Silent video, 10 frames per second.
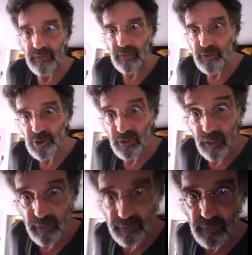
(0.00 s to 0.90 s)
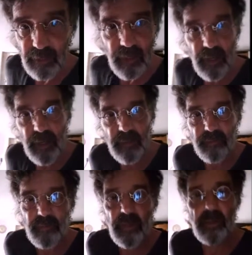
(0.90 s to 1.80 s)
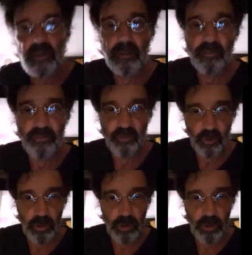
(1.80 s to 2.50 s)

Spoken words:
which stood in a room